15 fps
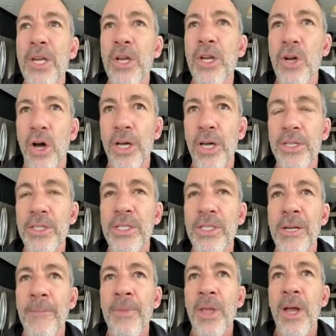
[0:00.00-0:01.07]
because
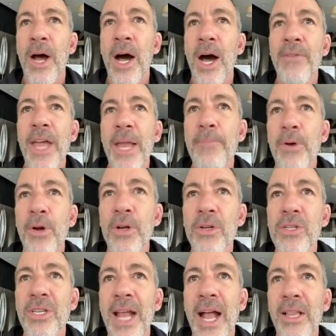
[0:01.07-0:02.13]
of a
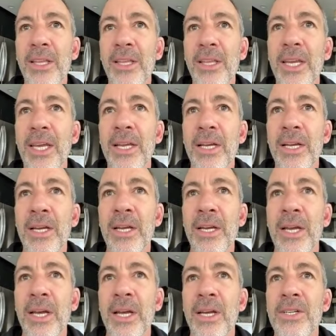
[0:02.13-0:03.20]
personality
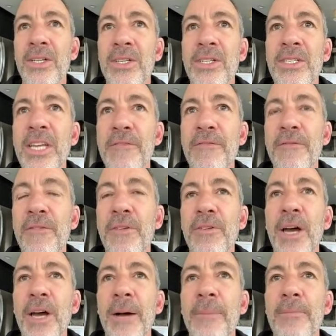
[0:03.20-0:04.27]

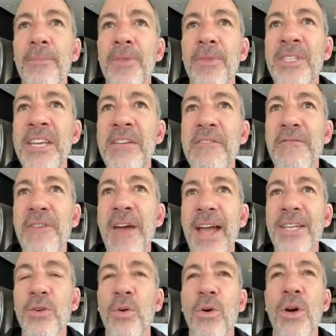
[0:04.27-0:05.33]
um,
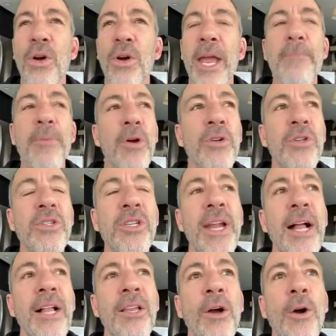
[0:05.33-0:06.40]
defect or a
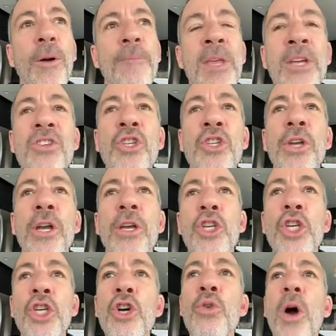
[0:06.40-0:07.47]
personality, or
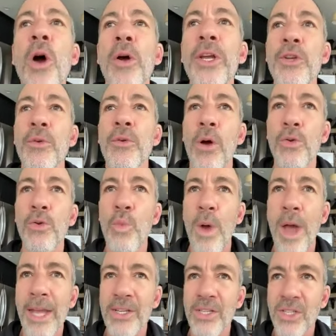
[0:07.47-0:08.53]
you are in your own
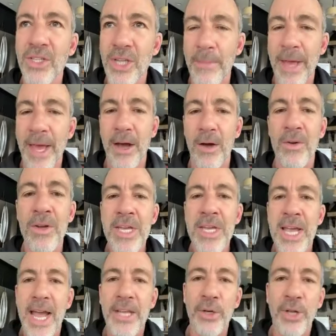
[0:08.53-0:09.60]
way somehow.
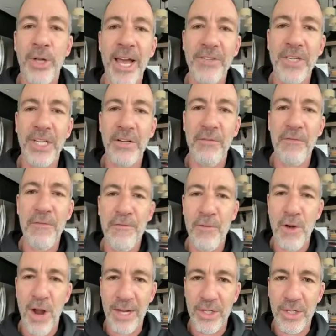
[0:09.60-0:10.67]
And you'll have to
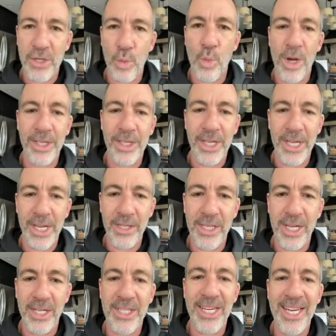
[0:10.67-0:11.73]
confront what it
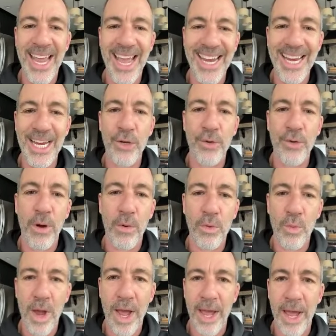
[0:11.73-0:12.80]
is that's getting in your
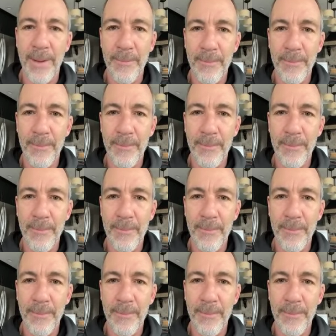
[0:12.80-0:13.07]
own way.